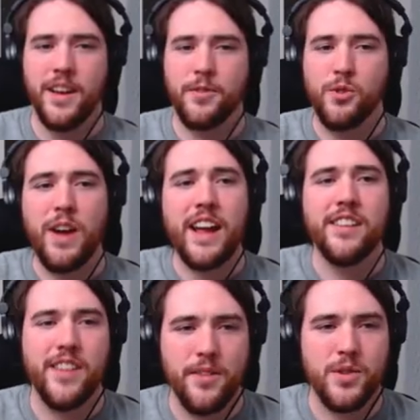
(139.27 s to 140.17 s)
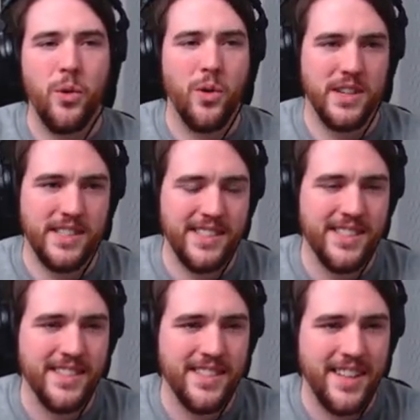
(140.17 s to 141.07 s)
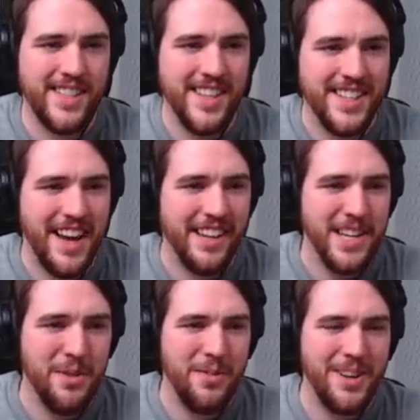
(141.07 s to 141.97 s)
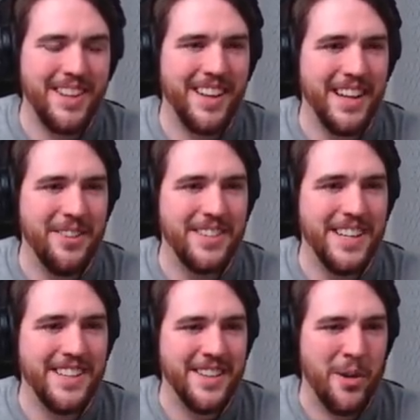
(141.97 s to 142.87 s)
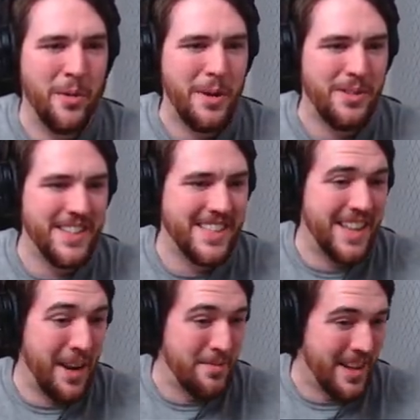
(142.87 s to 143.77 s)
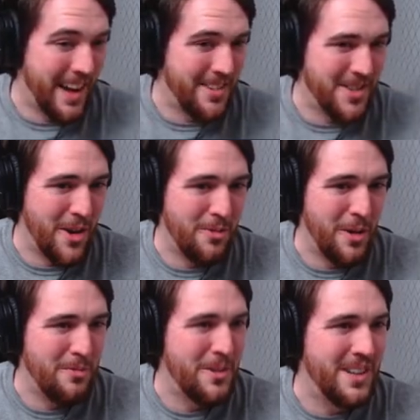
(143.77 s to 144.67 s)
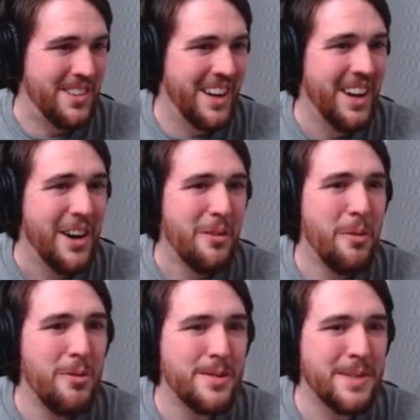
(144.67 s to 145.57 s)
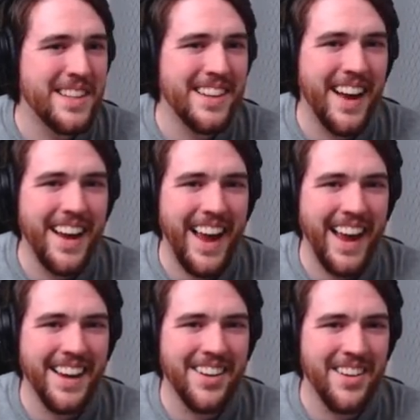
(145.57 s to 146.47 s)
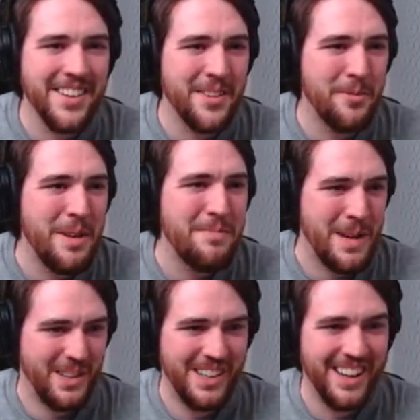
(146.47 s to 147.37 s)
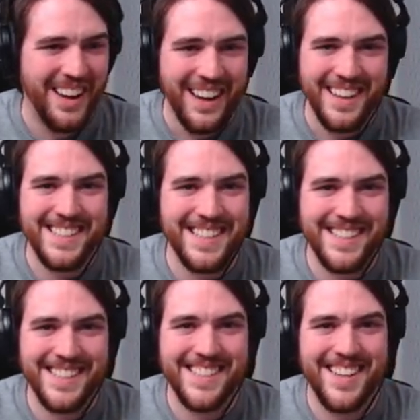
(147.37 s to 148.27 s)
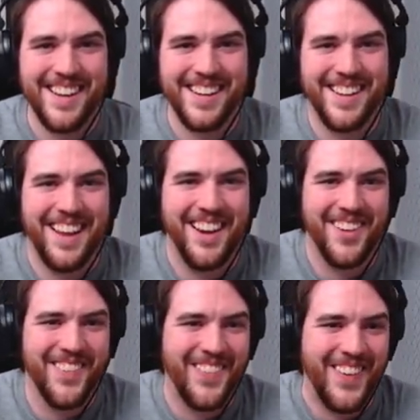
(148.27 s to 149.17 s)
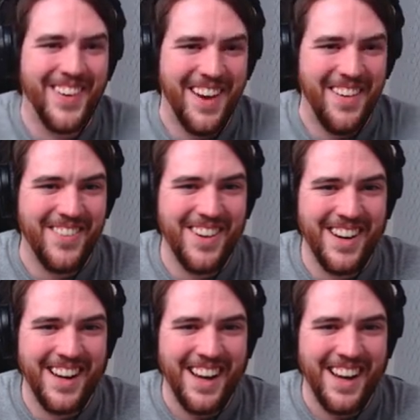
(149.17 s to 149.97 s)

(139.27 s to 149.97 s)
If Grand Theft Horse doesn't tell you everything you need to know about this game, then I don't know what will. What was with the guy hanging onto the windmill? Is he just stuck there forever?